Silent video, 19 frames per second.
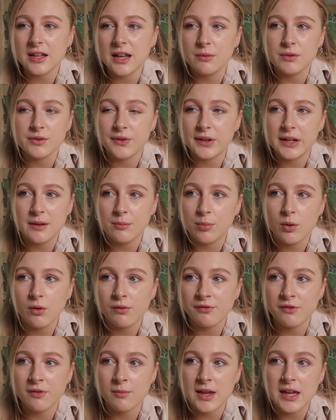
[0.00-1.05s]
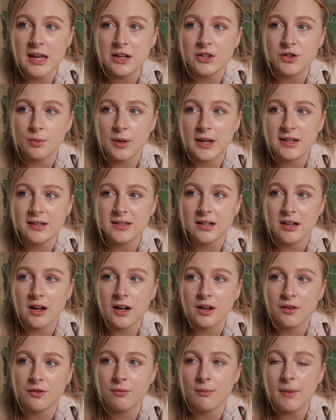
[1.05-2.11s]
It was really important for me each week to
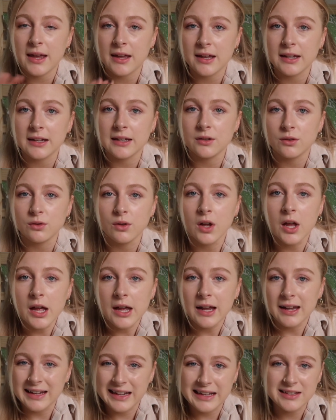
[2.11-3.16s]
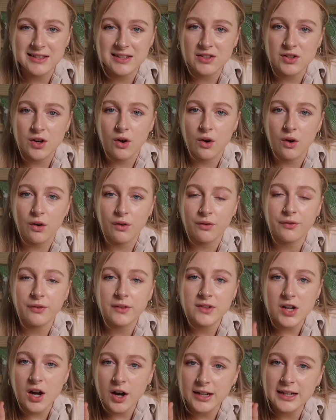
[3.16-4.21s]
kind of make a little list of
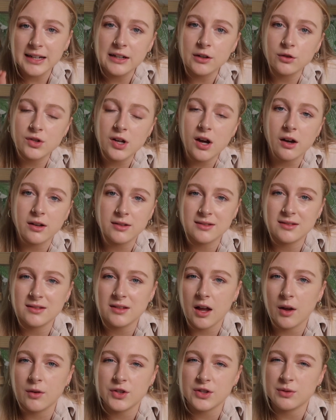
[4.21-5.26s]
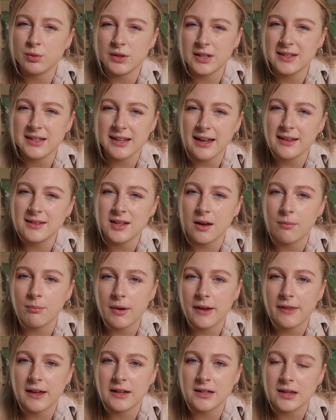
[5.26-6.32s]
tiny little tasks that I just wanted to get done
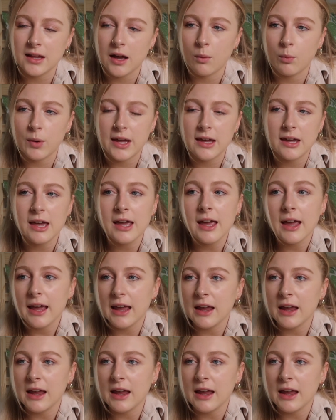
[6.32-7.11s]
by the end of that week,